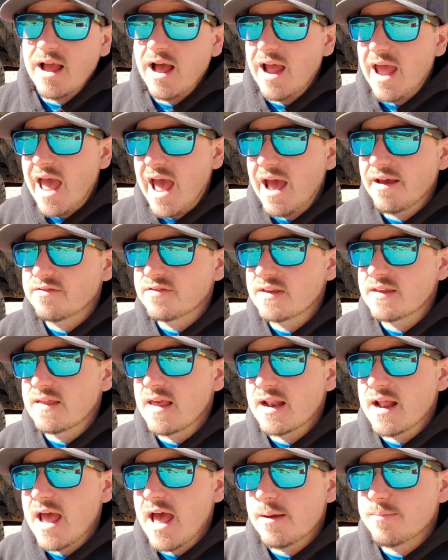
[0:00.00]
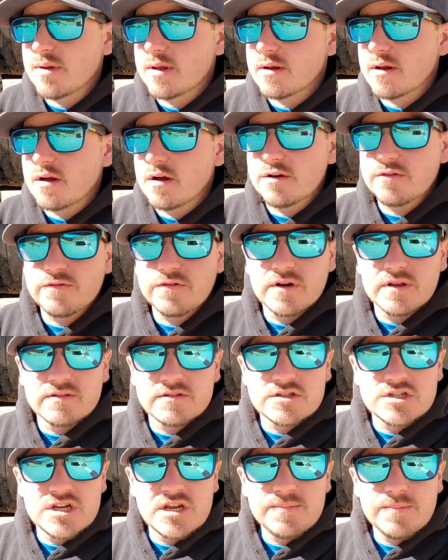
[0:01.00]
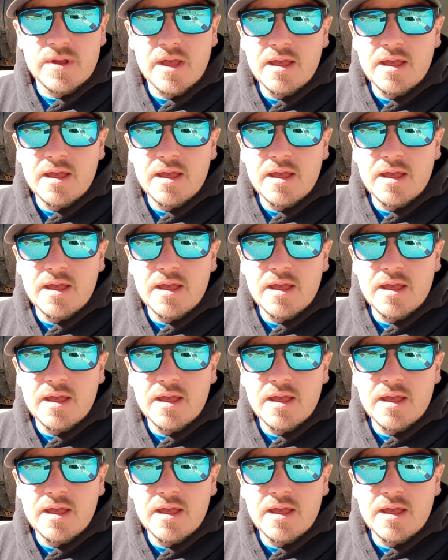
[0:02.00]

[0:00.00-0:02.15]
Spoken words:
I have seen that happen on a friend's Jeep.